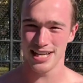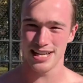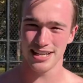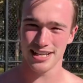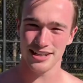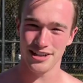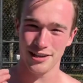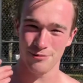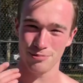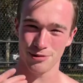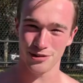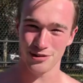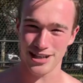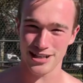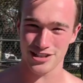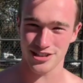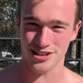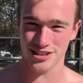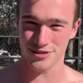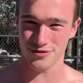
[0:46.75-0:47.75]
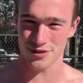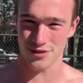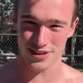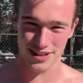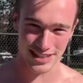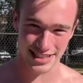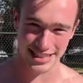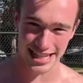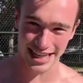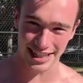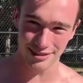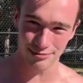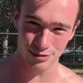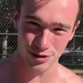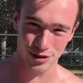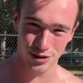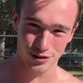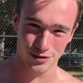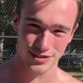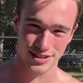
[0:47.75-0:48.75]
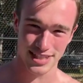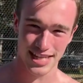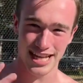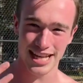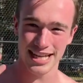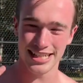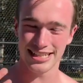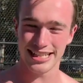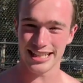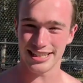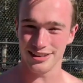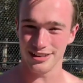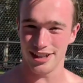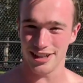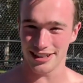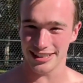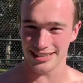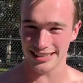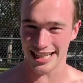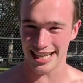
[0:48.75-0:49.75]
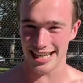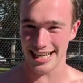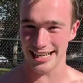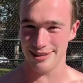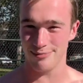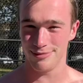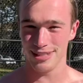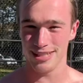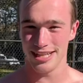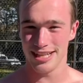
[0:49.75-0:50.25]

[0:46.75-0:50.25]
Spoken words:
You know, progressions for these kind of moves take a lot of time